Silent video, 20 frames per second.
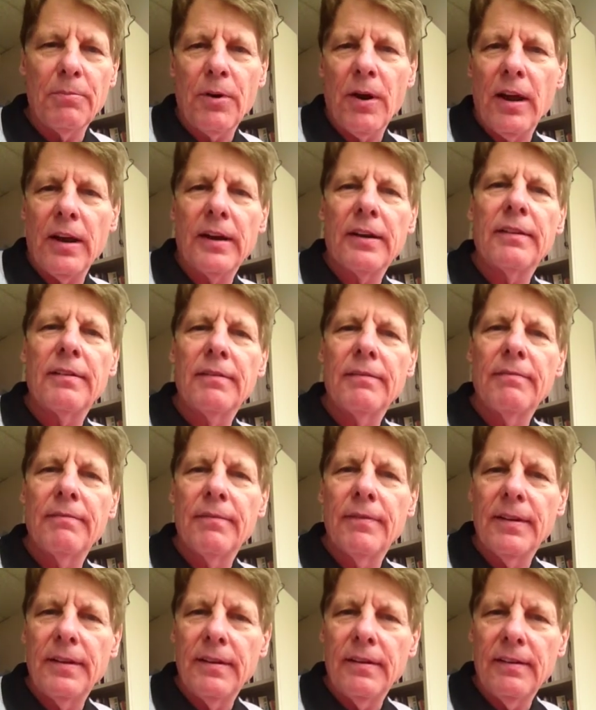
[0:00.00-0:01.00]
product
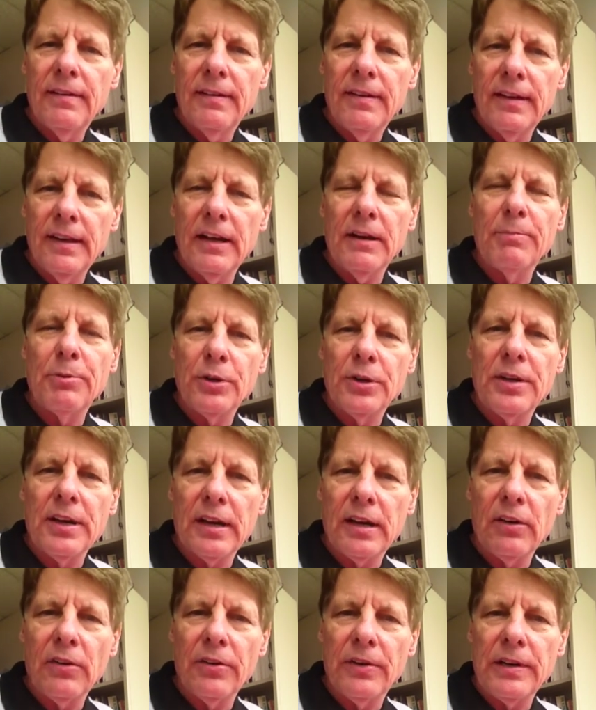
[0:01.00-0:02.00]
in a
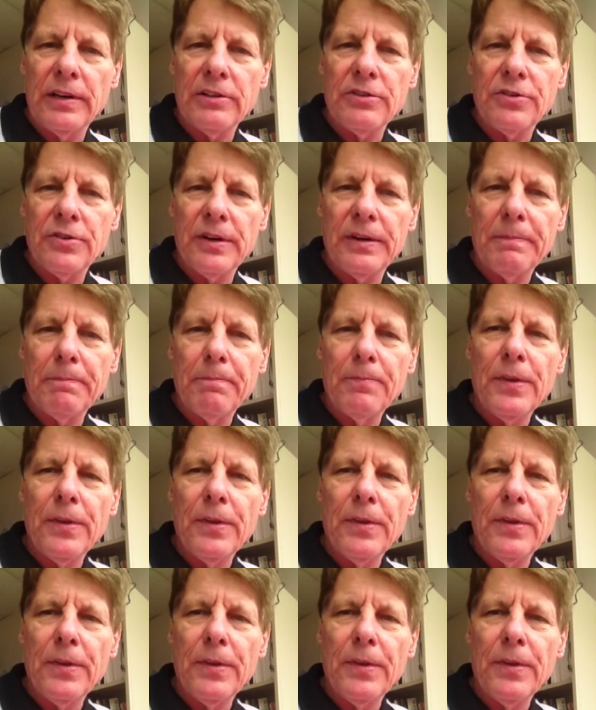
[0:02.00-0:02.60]
particular industry.